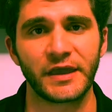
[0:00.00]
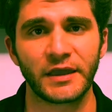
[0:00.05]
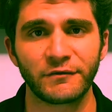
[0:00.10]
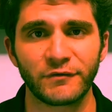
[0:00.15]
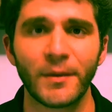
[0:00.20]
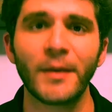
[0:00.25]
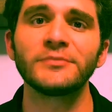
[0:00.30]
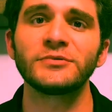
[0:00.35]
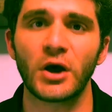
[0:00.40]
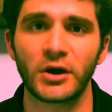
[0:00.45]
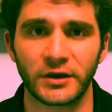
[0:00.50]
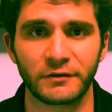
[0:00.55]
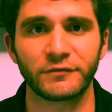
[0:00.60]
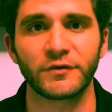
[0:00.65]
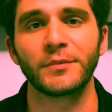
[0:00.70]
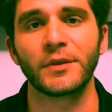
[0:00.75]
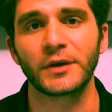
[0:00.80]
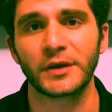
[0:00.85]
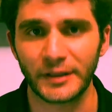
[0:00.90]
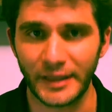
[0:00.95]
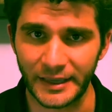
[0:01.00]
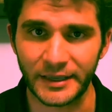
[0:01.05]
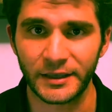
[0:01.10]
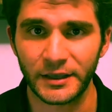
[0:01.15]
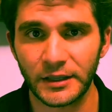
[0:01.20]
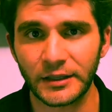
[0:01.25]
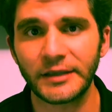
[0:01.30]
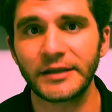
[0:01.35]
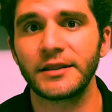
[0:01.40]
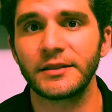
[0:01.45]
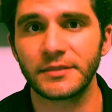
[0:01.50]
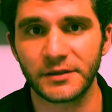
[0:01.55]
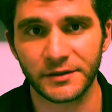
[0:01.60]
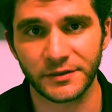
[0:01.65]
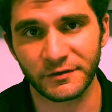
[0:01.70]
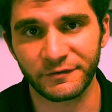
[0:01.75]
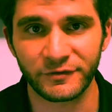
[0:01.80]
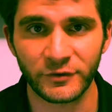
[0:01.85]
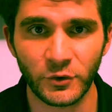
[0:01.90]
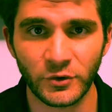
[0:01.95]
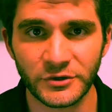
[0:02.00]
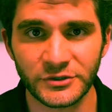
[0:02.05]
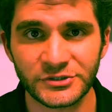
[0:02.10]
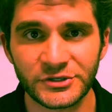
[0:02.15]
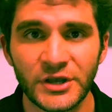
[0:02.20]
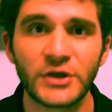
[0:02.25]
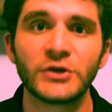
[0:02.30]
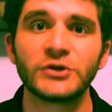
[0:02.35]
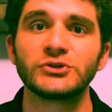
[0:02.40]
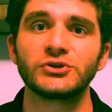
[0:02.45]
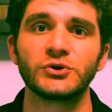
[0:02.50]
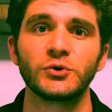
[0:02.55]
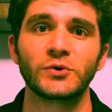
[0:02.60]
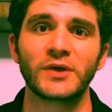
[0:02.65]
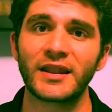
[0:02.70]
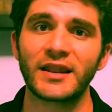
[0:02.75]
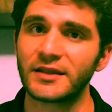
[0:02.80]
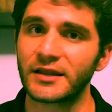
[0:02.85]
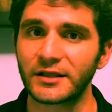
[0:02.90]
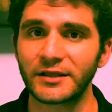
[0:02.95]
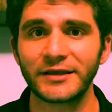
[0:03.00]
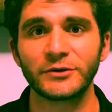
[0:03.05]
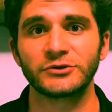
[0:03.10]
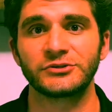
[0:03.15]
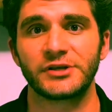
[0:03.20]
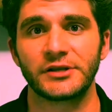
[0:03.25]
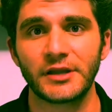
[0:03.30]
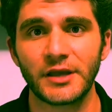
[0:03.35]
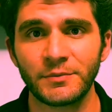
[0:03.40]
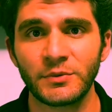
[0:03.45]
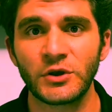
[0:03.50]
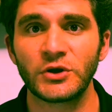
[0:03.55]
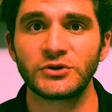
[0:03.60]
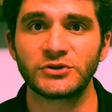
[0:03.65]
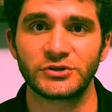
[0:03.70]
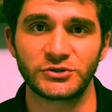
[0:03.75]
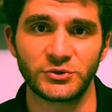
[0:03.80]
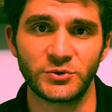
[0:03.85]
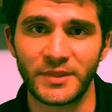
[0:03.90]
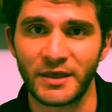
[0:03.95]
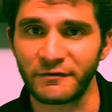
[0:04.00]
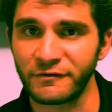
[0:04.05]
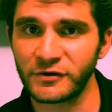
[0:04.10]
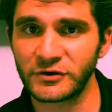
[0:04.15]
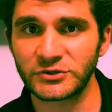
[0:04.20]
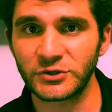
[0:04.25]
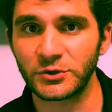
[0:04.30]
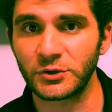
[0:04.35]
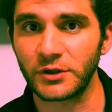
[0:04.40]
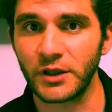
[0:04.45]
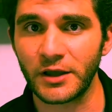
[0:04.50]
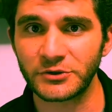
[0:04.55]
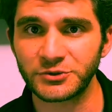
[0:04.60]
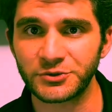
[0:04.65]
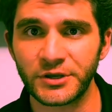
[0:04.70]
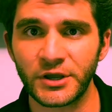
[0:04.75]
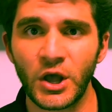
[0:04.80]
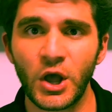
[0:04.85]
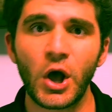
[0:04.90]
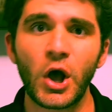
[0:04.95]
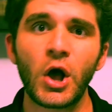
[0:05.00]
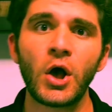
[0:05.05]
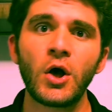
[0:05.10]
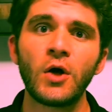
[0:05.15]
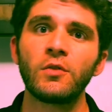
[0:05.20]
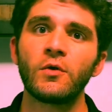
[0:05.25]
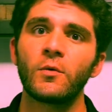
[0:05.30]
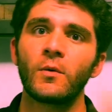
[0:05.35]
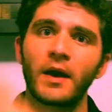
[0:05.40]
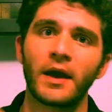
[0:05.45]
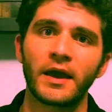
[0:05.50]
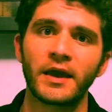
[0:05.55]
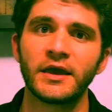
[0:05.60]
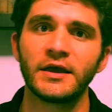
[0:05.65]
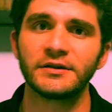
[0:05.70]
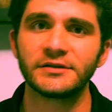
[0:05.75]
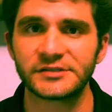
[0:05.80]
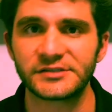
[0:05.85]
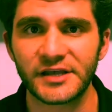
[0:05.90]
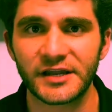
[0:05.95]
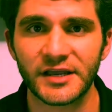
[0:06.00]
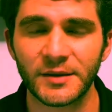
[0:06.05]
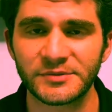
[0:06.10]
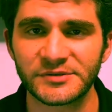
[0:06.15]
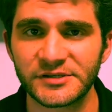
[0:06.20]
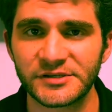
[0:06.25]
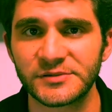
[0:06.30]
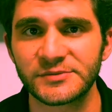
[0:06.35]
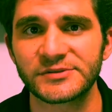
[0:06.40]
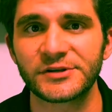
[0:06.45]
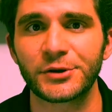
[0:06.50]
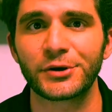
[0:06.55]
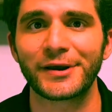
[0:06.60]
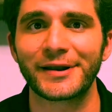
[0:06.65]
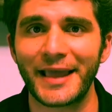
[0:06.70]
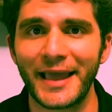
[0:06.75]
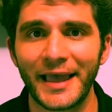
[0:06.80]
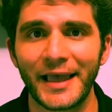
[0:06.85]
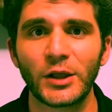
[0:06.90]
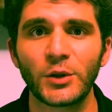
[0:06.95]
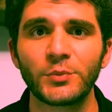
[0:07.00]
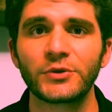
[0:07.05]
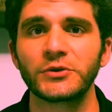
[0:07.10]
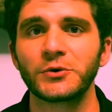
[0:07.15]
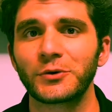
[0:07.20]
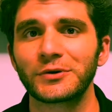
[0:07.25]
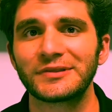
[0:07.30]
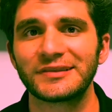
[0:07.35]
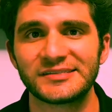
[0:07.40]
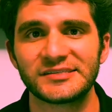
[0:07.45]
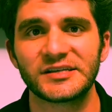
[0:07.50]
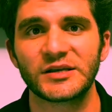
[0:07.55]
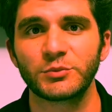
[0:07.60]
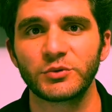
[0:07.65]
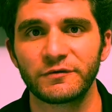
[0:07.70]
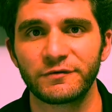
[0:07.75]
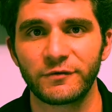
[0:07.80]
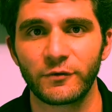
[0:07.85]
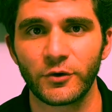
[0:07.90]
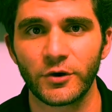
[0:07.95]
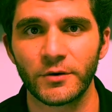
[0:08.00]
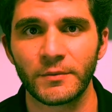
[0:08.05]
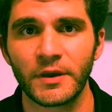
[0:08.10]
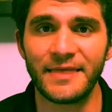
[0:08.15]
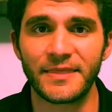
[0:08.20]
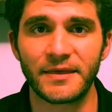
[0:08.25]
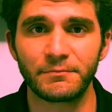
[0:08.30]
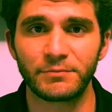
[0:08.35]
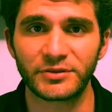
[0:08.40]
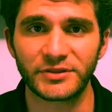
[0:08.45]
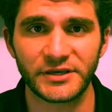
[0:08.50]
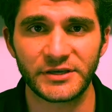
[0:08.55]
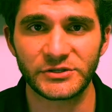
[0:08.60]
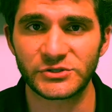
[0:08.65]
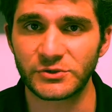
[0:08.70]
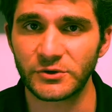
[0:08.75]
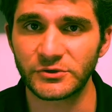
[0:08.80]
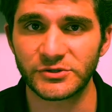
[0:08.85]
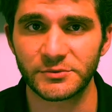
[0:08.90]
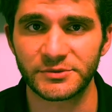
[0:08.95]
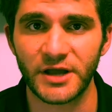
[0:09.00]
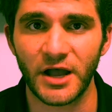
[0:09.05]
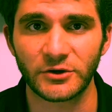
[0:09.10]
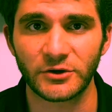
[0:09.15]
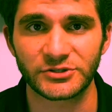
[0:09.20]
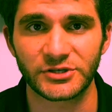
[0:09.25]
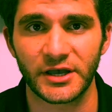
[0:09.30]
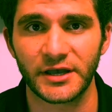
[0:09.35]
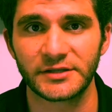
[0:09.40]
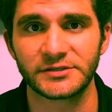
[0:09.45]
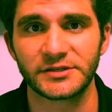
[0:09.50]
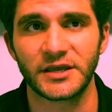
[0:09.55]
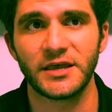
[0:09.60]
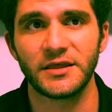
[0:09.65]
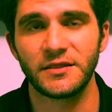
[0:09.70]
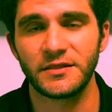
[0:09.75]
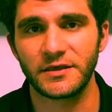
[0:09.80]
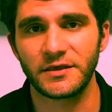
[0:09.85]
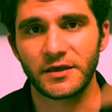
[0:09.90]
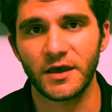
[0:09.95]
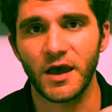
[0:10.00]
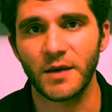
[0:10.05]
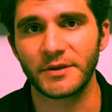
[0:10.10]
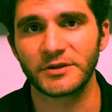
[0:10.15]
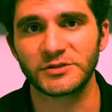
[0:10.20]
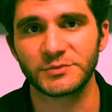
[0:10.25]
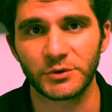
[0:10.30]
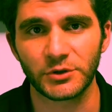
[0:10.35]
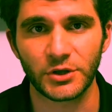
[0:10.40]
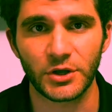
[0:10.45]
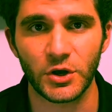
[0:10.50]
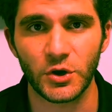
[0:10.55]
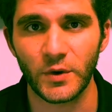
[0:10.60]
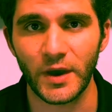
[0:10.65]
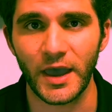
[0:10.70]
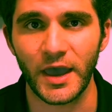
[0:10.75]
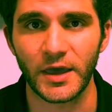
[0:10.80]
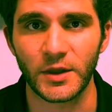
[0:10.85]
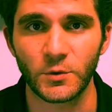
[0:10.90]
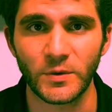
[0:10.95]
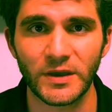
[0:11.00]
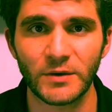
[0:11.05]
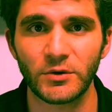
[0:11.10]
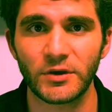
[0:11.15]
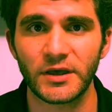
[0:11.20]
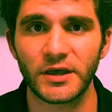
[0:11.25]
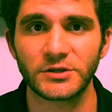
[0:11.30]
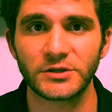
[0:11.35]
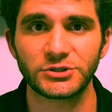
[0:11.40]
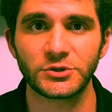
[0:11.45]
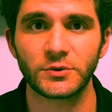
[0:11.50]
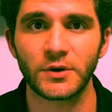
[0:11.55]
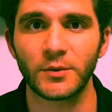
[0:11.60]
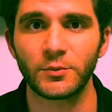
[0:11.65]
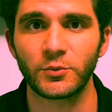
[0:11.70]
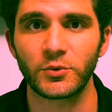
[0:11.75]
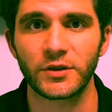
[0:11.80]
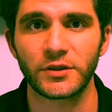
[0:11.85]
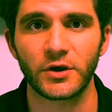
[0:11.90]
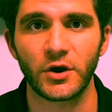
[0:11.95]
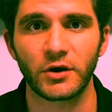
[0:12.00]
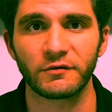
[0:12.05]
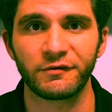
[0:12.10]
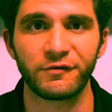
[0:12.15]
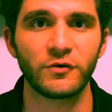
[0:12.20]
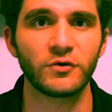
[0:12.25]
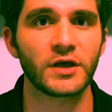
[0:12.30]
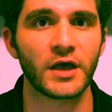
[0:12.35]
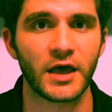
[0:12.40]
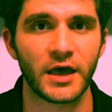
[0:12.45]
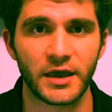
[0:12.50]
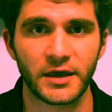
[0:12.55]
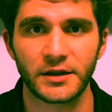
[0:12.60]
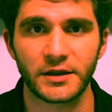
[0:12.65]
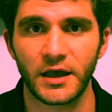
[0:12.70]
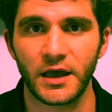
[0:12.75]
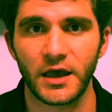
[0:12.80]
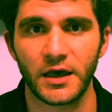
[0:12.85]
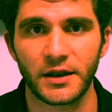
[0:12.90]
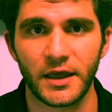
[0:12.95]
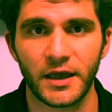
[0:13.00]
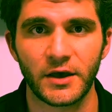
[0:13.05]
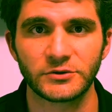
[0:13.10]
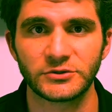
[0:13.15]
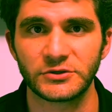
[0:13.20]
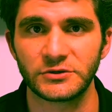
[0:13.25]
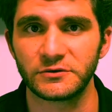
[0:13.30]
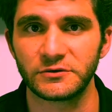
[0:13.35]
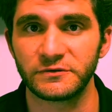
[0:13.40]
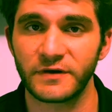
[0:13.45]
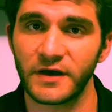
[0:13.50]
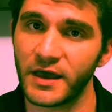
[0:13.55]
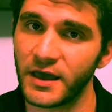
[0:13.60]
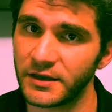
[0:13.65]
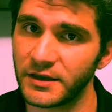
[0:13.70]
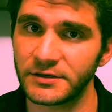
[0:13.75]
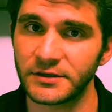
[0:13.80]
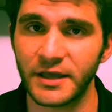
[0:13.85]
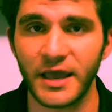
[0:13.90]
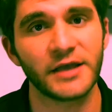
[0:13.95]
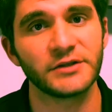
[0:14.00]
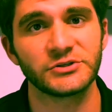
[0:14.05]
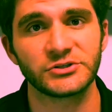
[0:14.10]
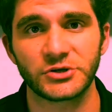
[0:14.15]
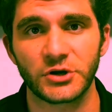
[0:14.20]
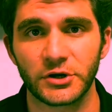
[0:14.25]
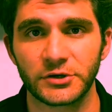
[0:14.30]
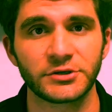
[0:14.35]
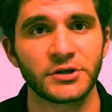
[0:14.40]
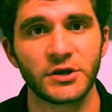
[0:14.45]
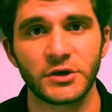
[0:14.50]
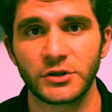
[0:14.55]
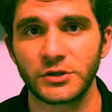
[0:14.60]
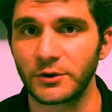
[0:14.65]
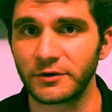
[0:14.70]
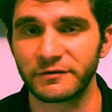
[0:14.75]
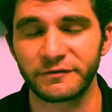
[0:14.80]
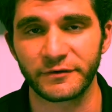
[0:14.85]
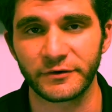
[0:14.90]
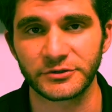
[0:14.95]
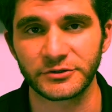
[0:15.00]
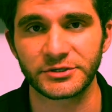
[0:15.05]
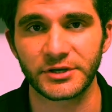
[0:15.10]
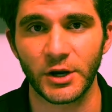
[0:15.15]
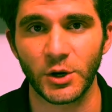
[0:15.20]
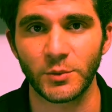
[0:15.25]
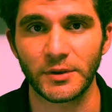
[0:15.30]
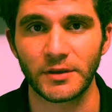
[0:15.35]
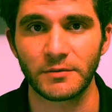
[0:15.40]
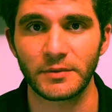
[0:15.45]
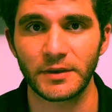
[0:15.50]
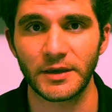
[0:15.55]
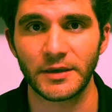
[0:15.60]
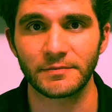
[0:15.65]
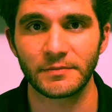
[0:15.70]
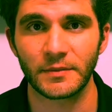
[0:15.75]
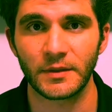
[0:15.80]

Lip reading: I'm talking from like cleaning the floors, to getting a cleaner set up, to doing that first little laundry, all the way to setting up systems that are gonna help your listing perform, then please throw some $ in the comments below and we will hit you up with our full guide on how to find and start your first Airbnb.